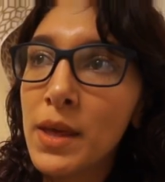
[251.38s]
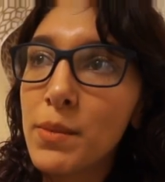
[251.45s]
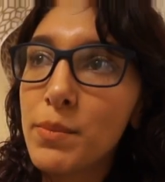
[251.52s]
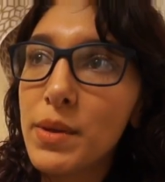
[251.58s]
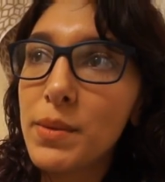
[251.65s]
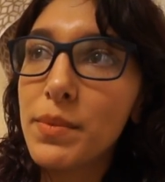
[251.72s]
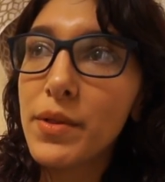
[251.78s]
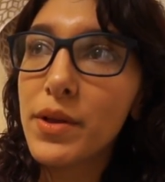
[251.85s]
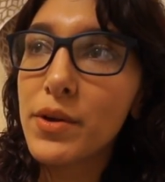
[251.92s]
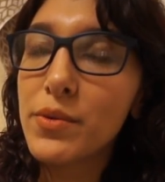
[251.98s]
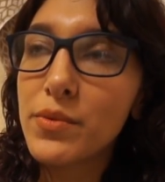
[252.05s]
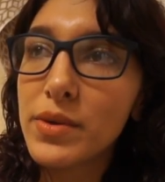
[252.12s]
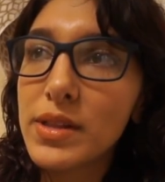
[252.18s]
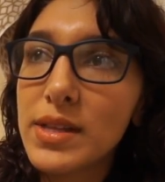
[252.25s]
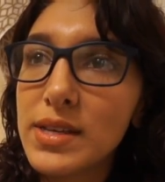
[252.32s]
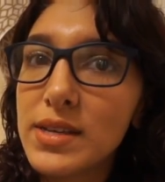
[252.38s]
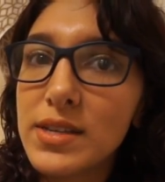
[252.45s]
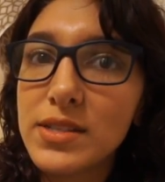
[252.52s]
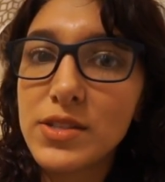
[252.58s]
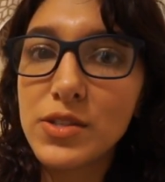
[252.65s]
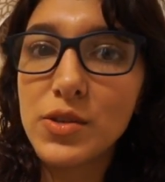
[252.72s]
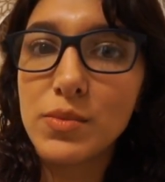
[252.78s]
people are really
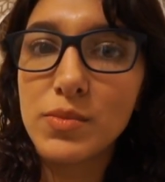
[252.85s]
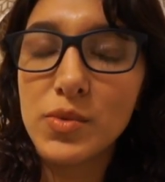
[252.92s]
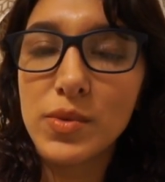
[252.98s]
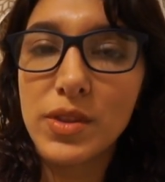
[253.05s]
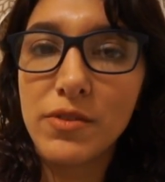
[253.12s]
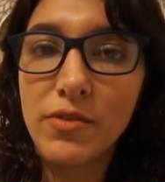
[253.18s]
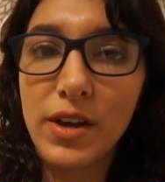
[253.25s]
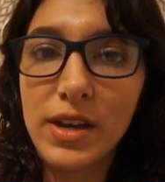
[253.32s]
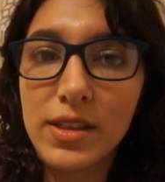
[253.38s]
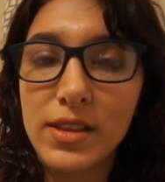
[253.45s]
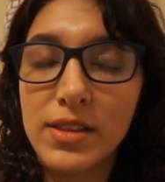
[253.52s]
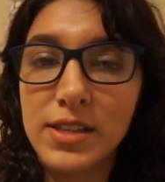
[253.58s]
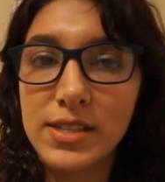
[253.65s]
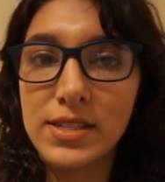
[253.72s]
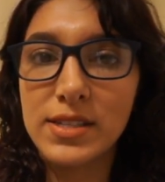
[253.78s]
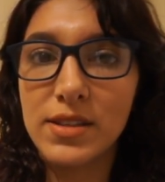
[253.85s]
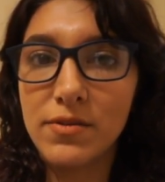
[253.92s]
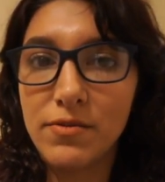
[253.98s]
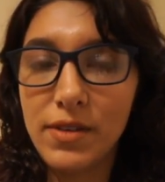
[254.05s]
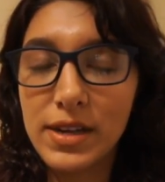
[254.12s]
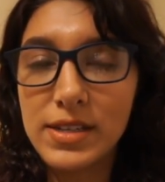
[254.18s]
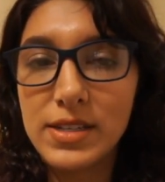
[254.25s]
consumed with the fact that this is
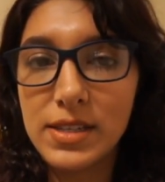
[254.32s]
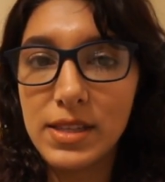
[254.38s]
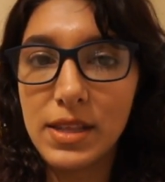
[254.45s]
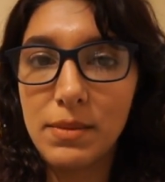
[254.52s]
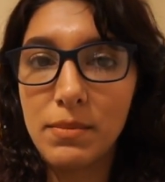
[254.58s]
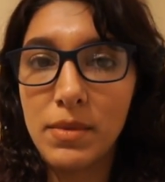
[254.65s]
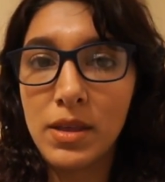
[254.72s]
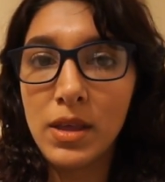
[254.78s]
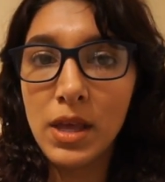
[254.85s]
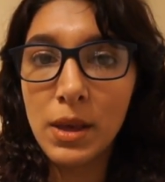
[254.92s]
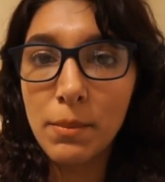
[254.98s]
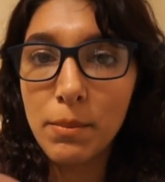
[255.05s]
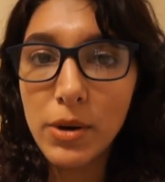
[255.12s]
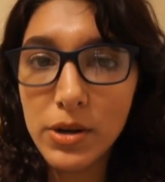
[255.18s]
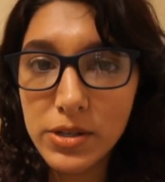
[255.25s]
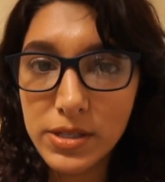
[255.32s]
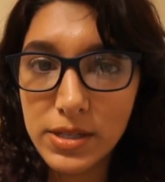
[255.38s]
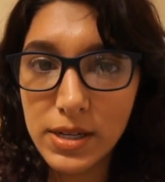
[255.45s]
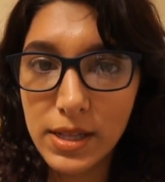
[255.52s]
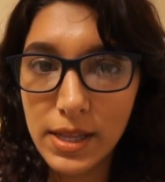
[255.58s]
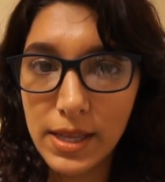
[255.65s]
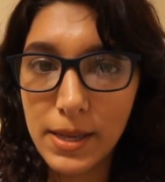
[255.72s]
affecting them
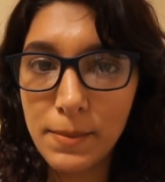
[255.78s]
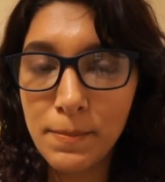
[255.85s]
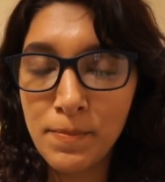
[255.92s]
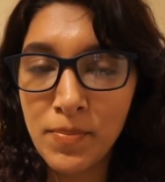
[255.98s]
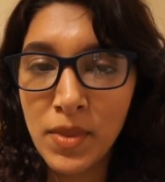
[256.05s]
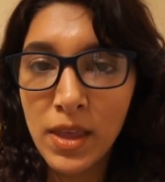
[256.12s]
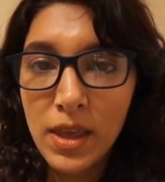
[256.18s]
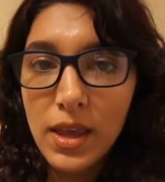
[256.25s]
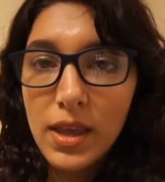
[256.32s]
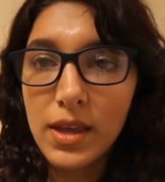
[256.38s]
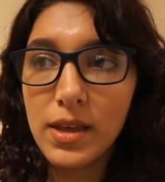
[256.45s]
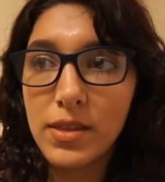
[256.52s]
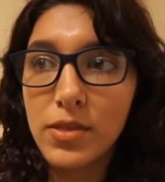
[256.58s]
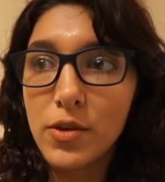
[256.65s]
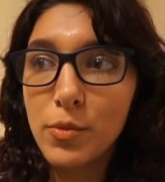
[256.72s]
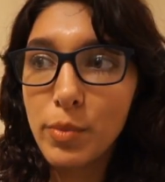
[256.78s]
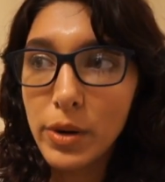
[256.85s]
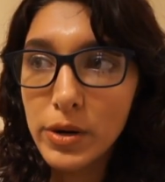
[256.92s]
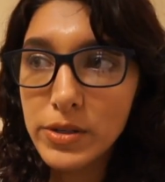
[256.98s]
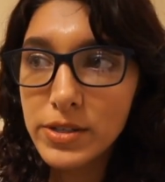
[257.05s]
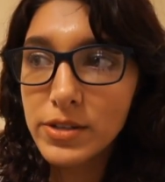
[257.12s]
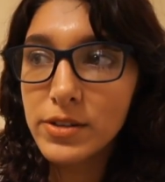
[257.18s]
personally, and their
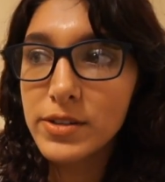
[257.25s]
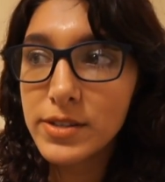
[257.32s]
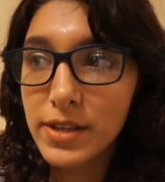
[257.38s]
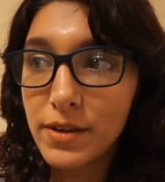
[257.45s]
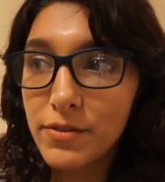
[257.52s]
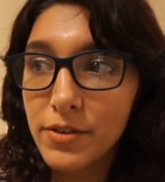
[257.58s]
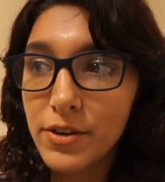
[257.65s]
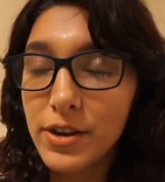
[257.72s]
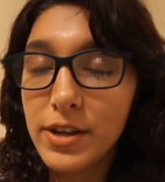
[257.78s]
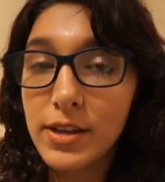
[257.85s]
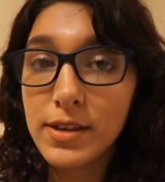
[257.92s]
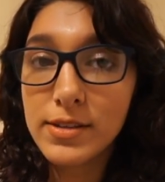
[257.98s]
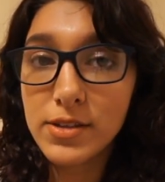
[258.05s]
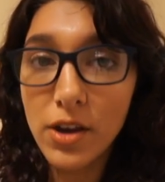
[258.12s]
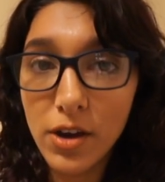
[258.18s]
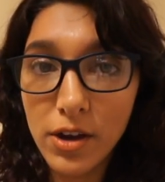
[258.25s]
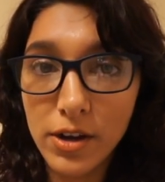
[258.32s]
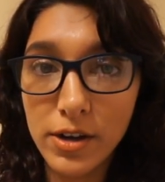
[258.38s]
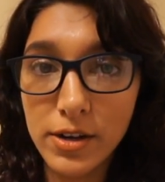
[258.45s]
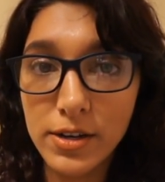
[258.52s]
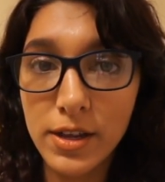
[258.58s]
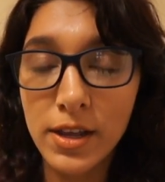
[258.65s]
personal suffering is
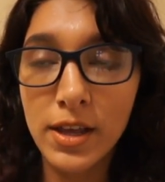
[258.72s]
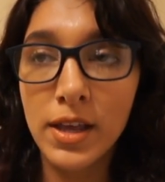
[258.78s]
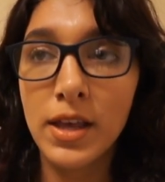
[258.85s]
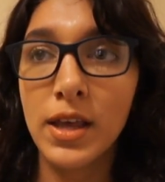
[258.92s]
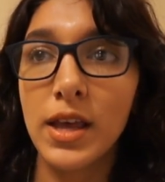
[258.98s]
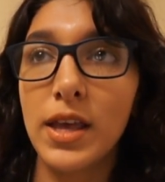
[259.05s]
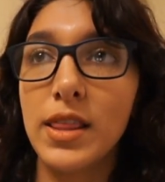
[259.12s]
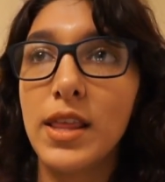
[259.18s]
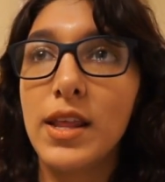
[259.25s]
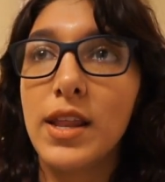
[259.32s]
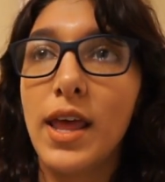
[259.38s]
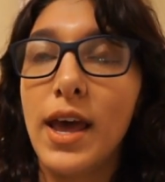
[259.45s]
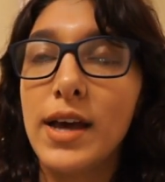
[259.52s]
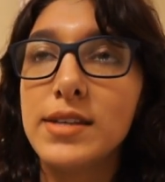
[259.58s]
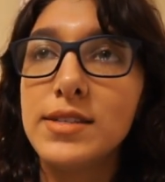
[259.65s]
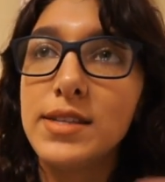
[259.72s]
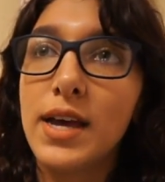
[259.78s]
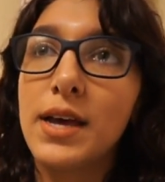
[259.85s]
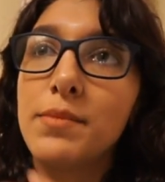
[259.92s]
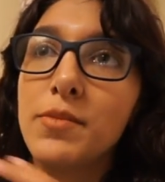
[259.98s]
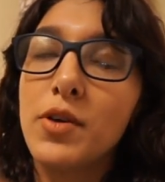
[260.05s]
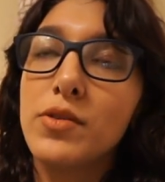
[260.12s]
hard. And then as
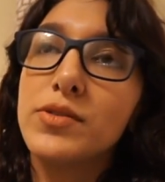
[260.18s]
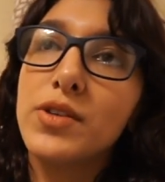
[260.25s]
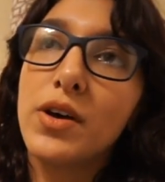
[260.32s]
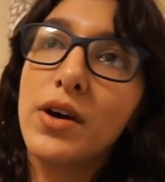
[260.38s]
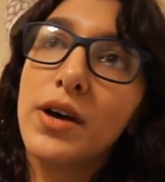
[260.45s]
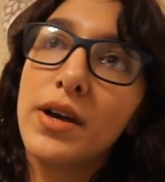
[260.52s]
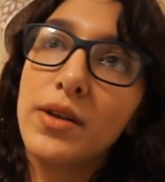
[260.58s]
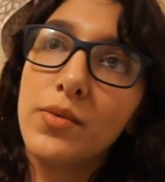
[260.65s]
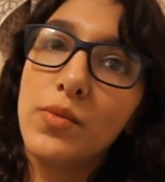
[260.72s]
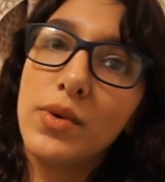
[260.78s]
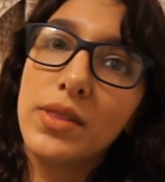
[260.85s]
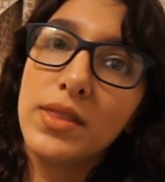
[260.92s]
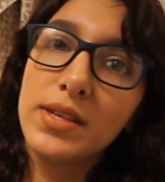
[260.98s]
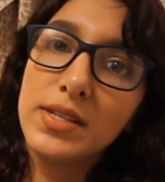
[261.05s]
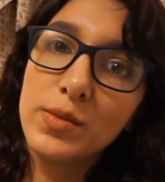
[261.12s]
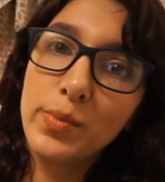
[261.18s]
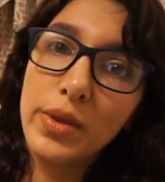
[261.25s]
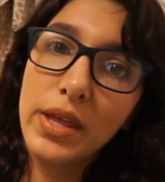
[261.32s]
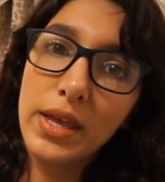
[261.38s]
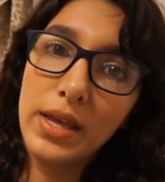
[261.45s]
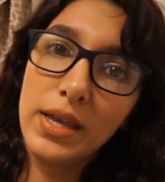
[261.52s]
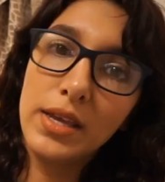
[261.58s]
time goes on with this
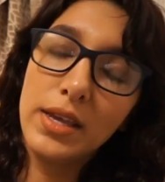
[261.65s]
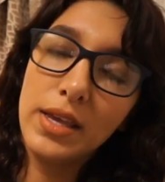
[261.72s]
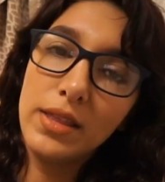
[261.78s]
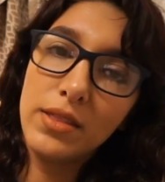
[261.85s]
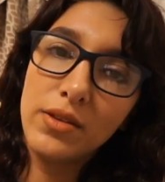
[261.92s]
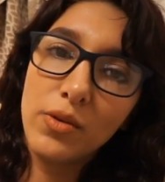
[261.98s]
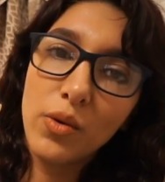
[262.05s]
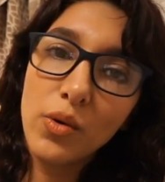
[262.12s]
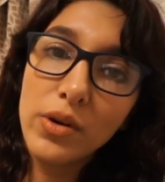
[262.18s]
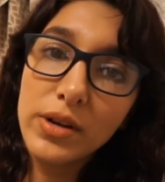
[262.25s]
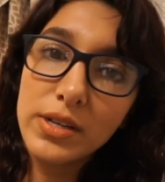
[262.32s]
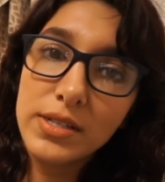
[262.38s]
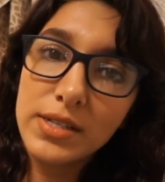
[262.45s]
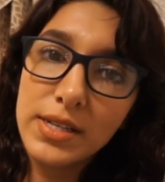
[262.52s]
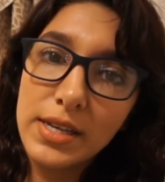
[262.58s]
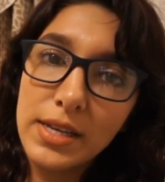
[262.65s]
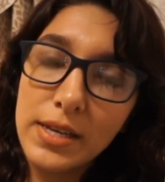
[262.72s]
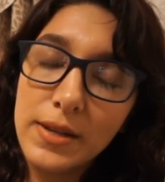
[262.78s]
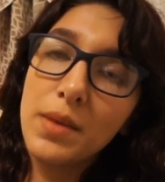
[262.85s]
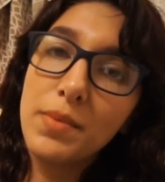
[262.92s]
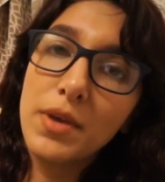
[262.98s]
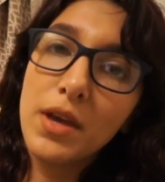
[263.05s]
plague and
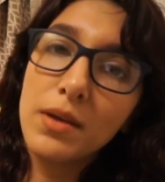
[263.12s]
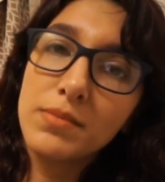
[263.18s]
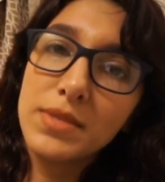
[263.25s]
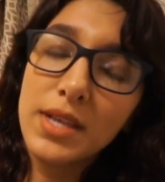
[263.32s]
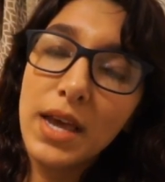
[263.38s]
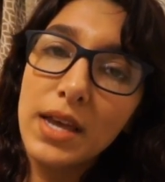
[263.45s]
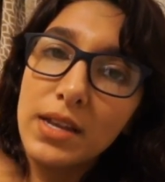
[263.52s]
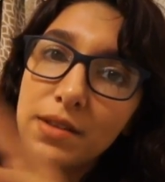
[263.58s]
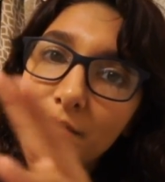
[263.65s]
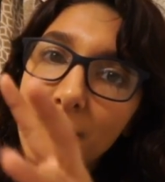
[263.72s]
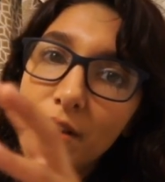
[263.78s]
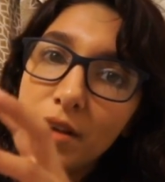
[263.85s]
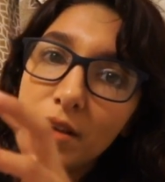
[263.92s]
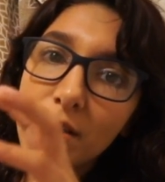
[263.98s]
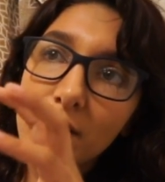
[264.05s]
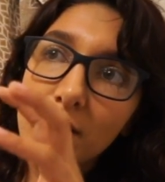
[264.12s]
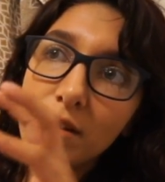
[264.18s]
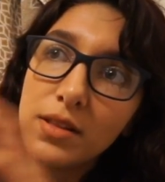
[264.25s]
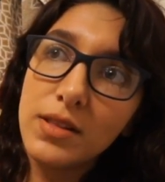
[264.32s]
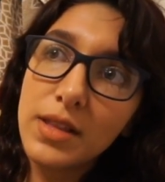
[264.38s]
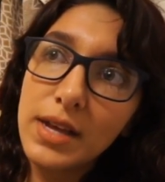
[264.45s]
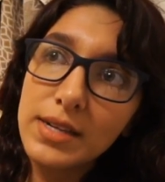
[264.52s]
quarantine, it becomes kind of a
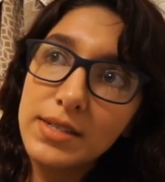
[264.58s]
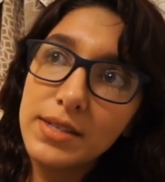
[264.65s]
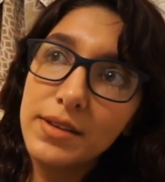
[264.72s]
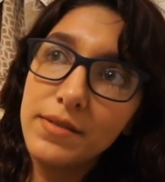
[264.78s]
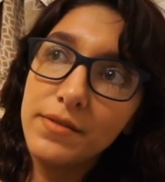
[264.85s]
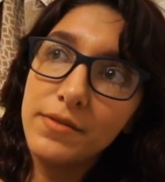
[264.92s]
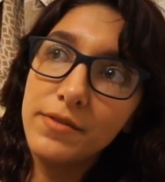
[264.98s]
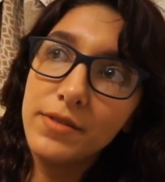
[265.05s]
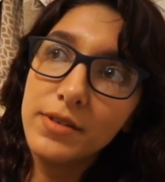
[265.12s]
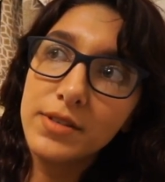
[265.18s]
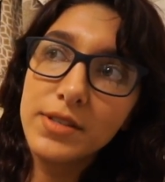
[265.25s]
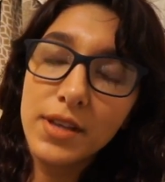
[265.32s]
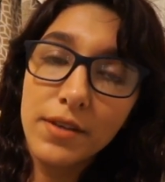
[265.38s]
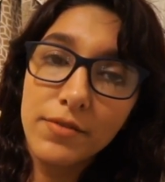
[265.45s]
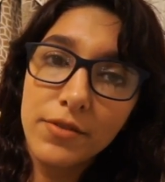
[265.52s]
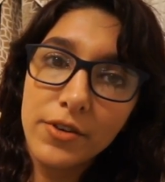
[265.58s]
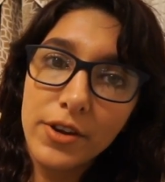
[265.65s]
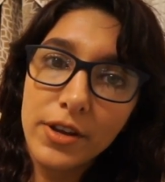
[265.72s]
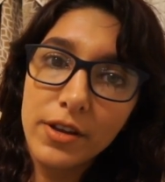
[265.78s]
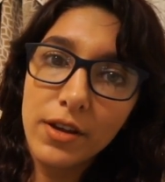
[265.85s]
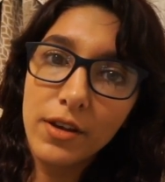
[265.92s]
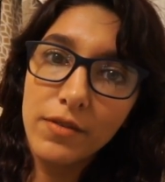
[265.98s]
collective
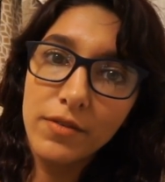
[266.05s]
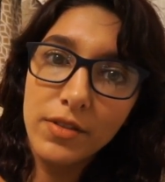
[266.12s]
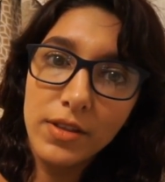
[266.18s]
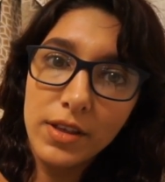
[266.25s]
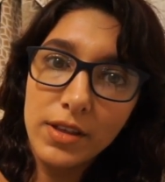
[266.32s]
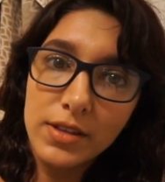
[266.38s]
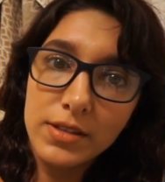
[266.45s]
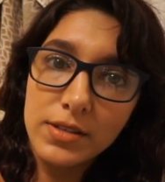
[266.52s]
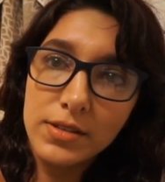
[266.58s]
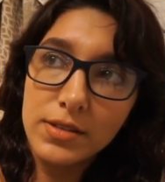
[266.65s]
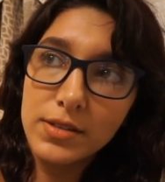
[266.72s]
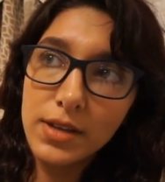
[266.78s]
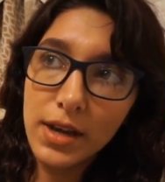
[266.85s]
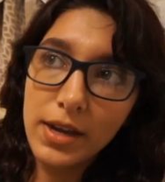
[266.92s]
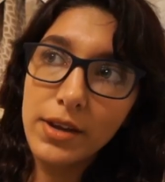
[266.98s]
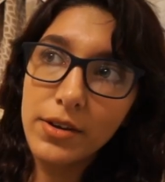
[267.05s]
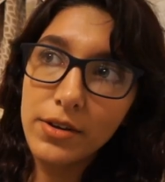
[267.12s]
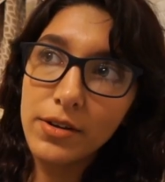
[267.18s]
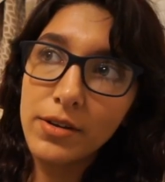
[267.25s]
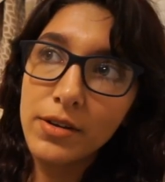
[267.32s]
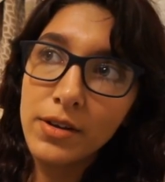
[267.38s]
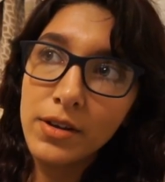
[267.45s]
suffering of the
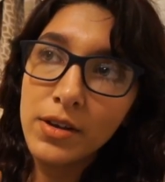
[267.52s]
entire